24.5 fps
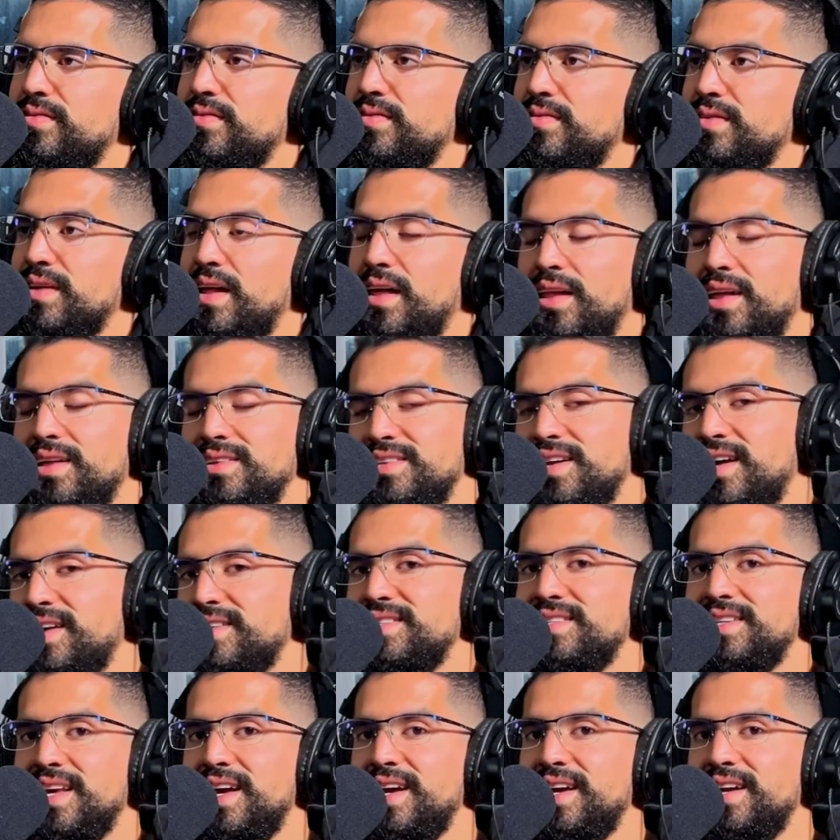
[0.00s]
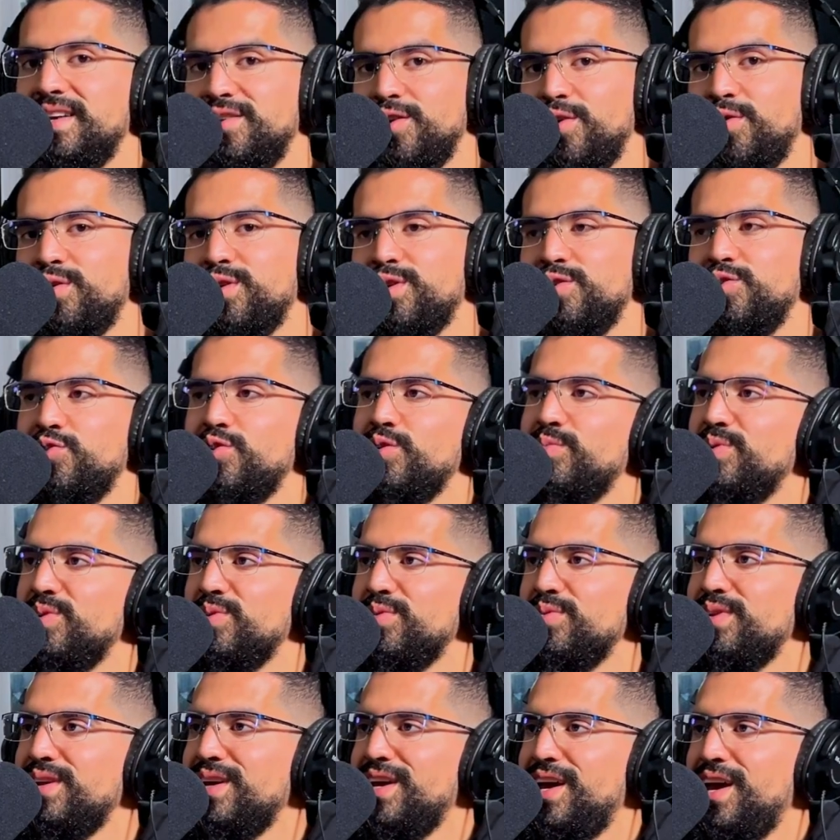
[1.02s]
Now, that's not saying don't
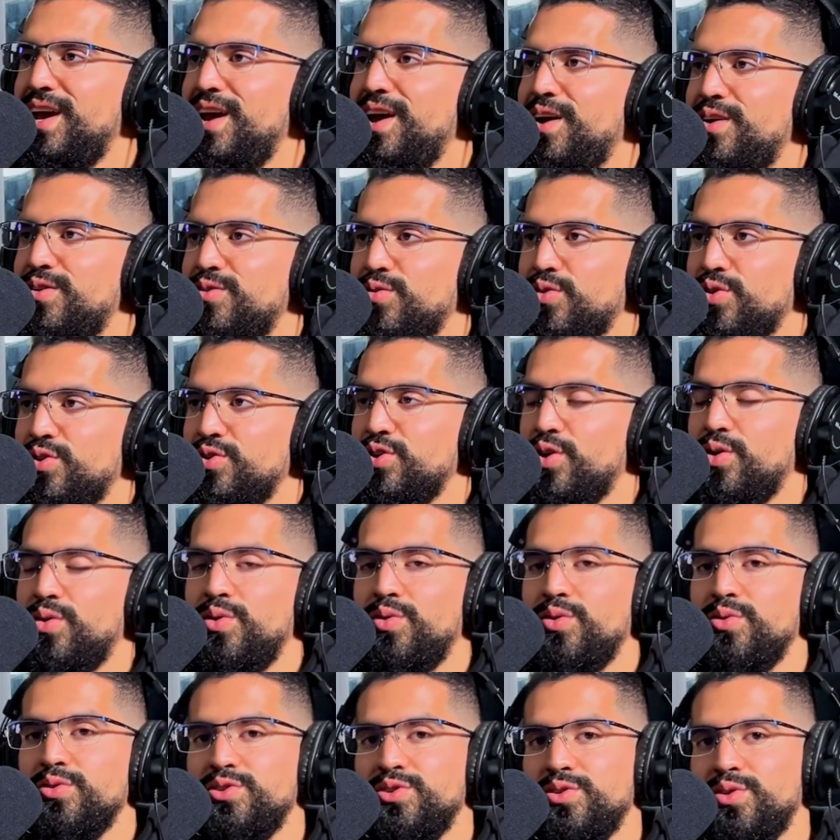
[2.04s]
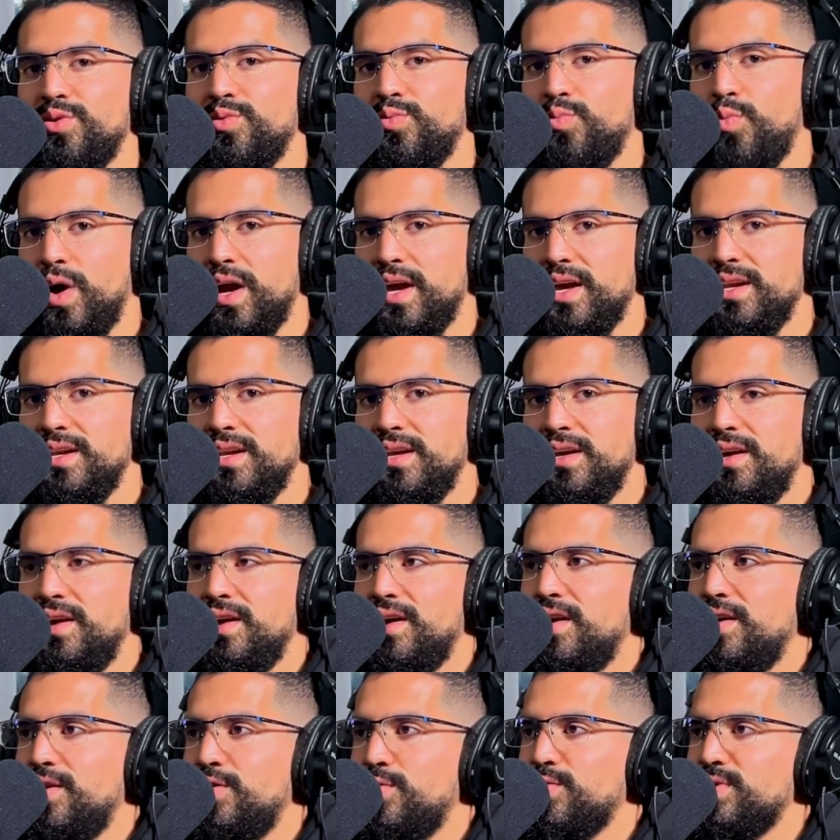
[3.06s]
contribute, nor don't hold your own weight,
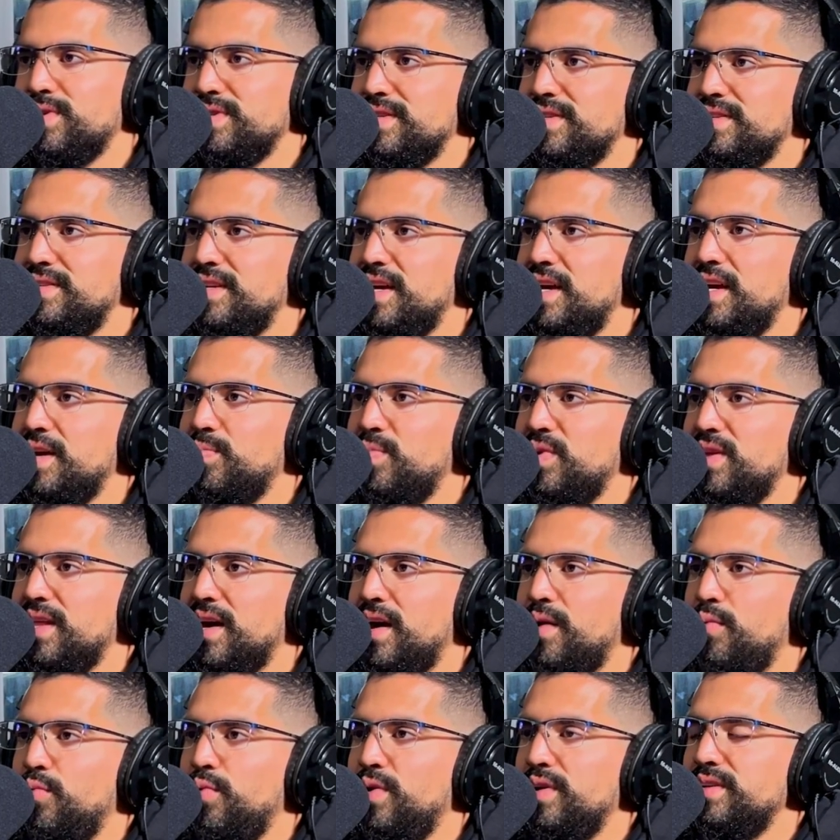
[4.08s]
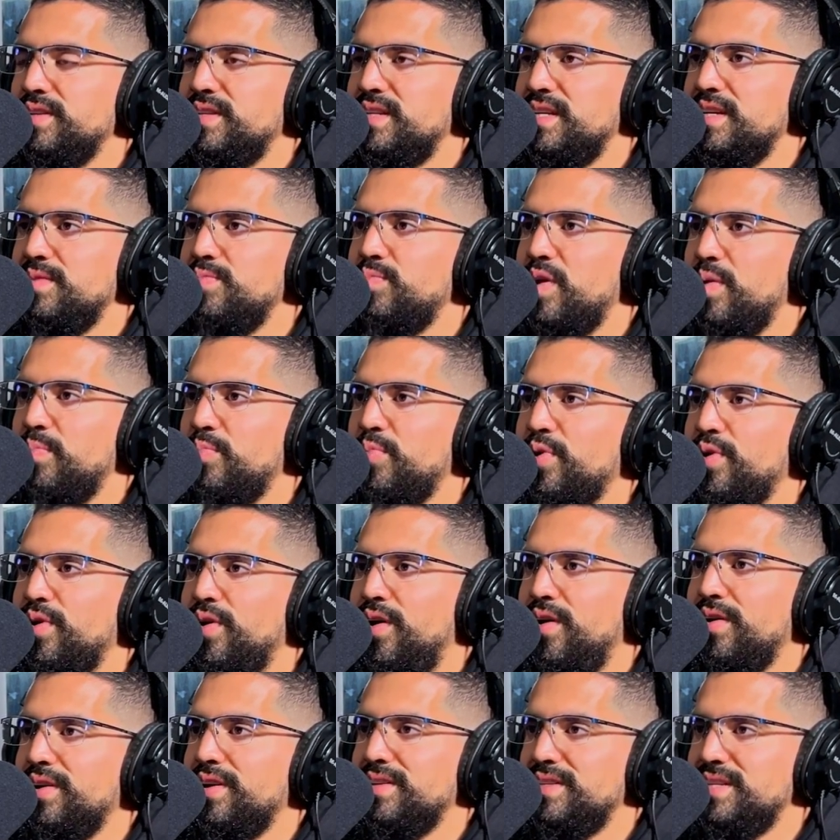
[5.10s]
nor is it saying be that one team member
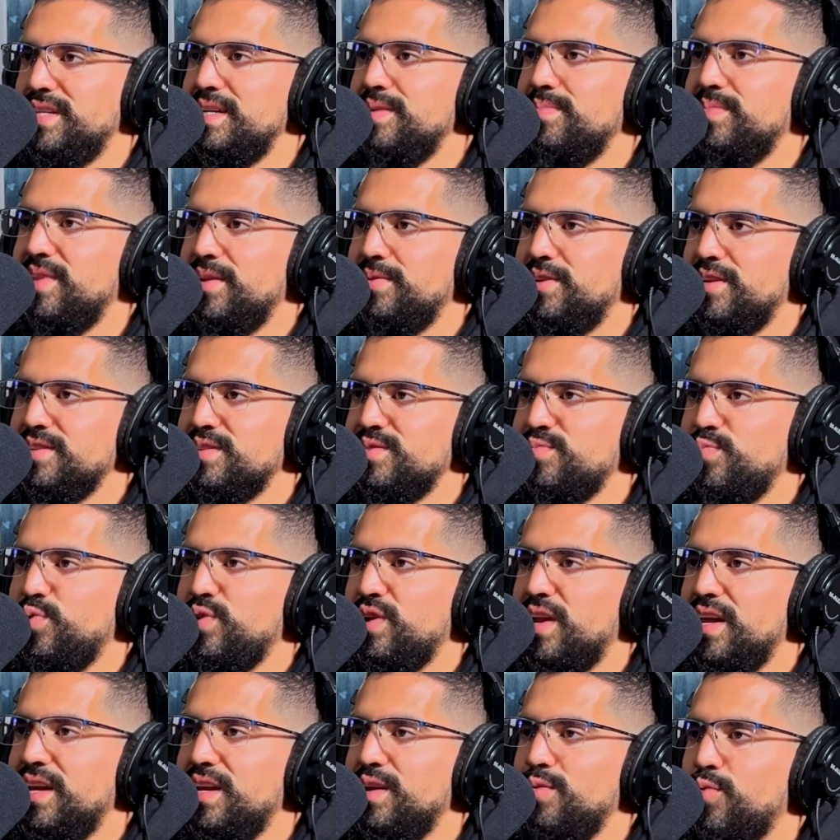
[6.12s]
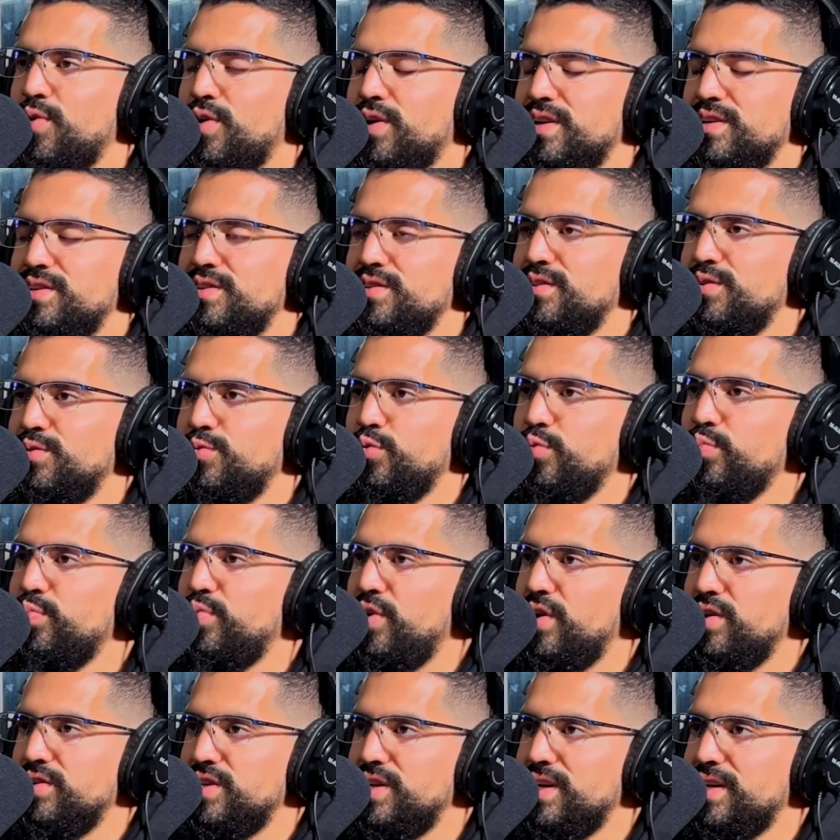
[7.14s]
on a team that doesn't put any work into the group
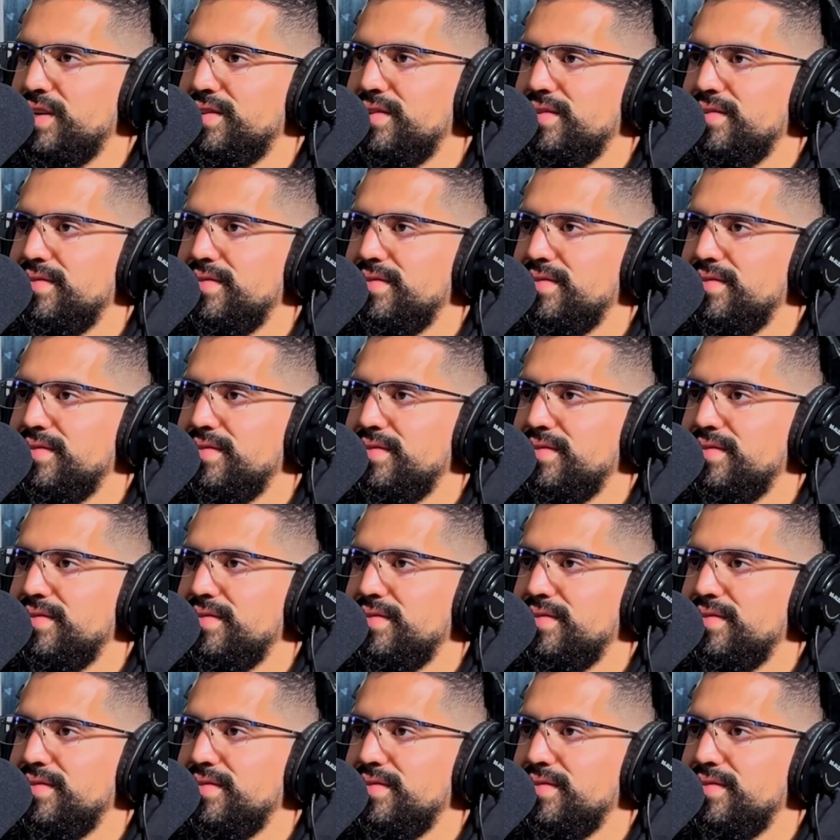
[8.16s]
project.